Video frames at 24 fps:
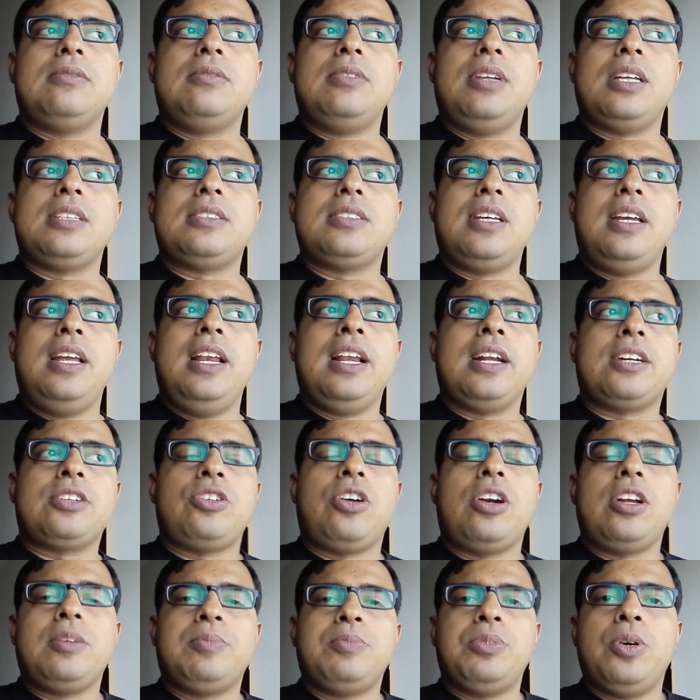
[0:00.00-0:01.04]
let's say
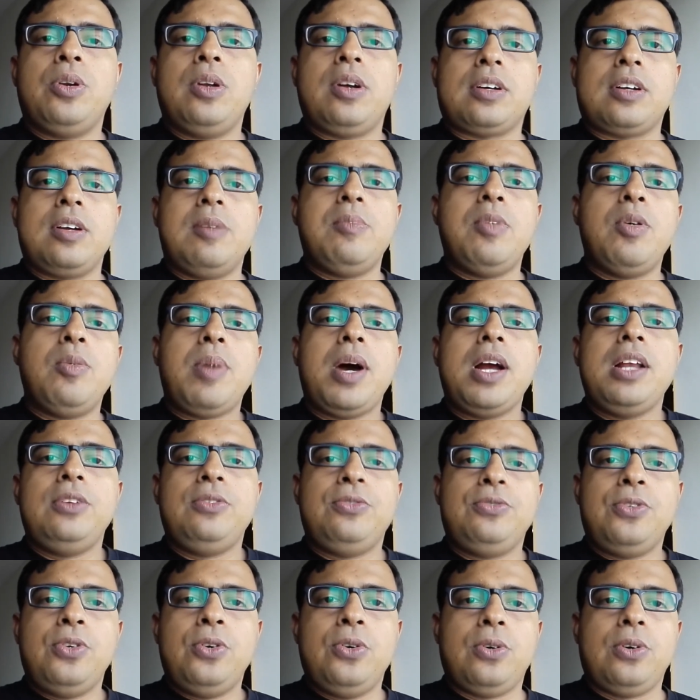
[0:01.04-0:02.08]
electronic product or mobile
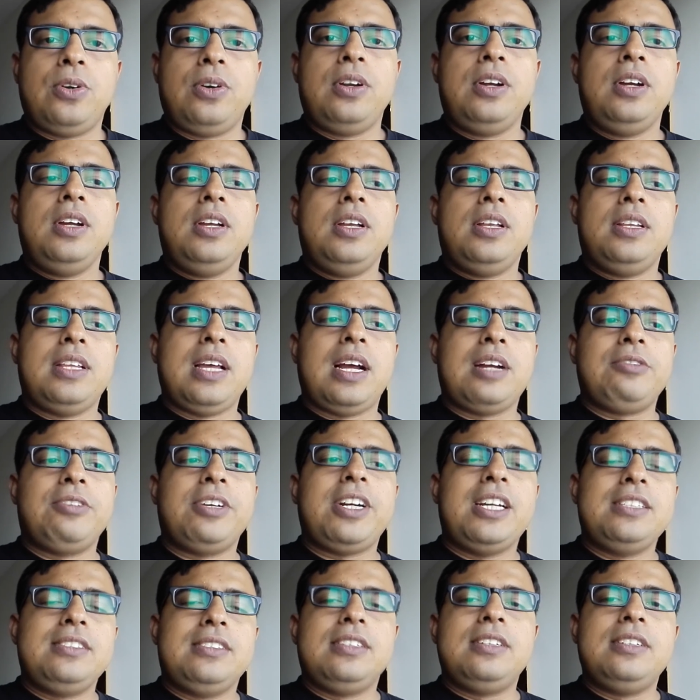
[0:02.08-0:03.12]
phone. The
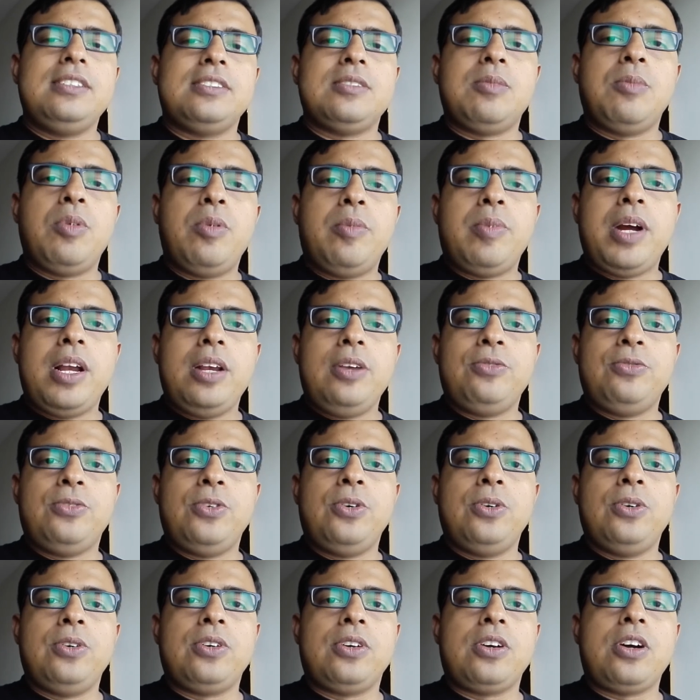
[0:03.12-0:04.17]
advertiser is a mobile
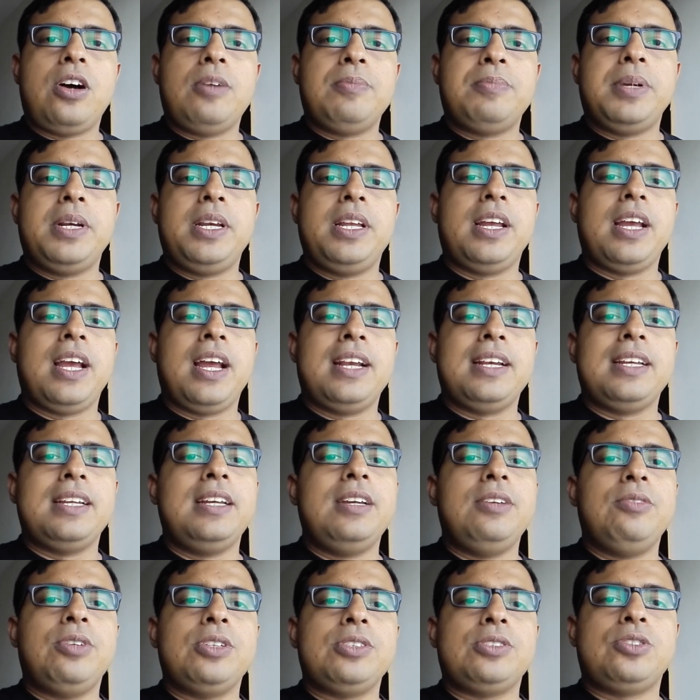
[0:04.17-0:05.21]
phone company and
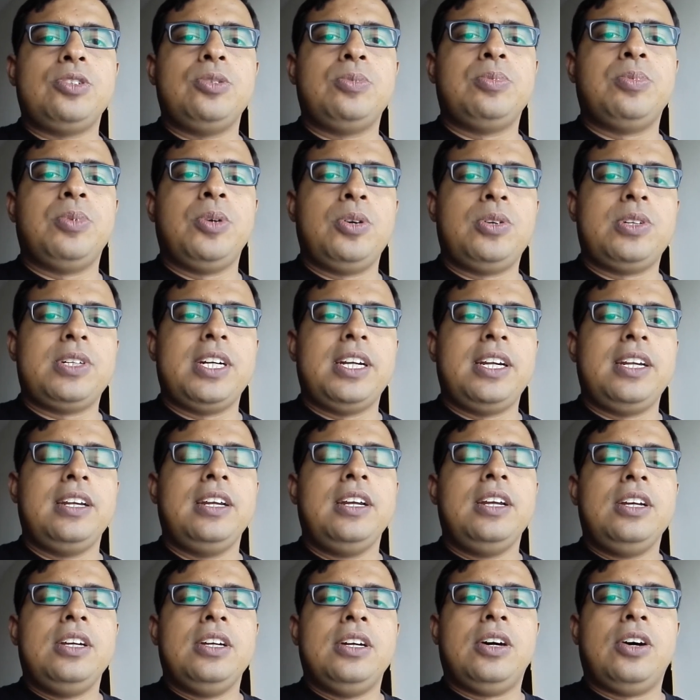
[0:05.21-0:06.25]
he wants to portray
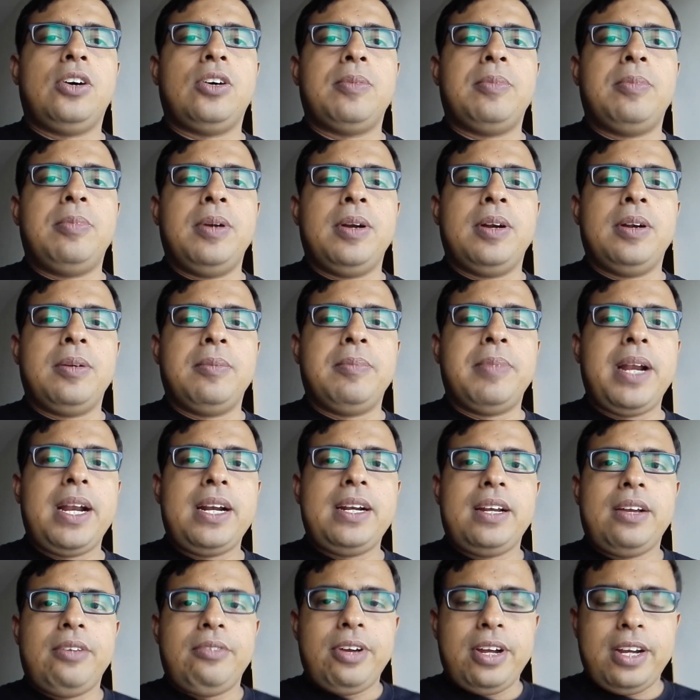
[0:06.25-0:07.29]
or
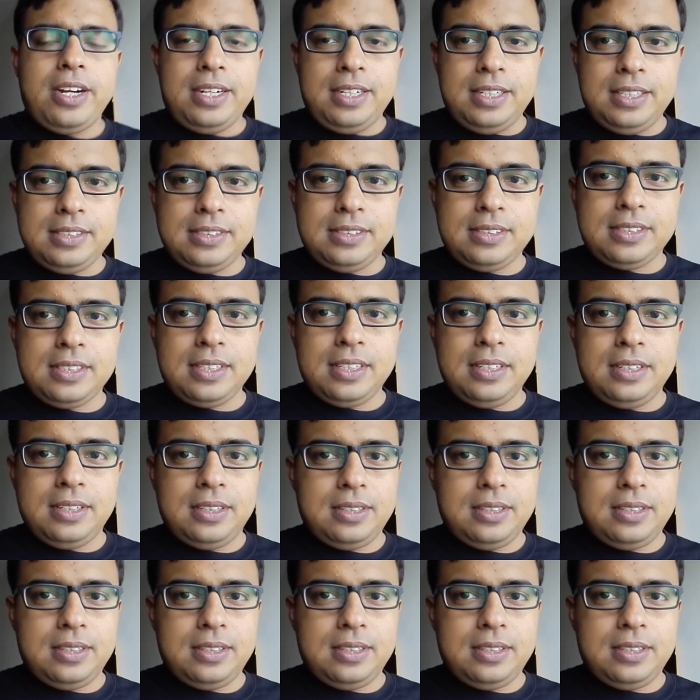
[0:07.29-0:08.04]
brand aware his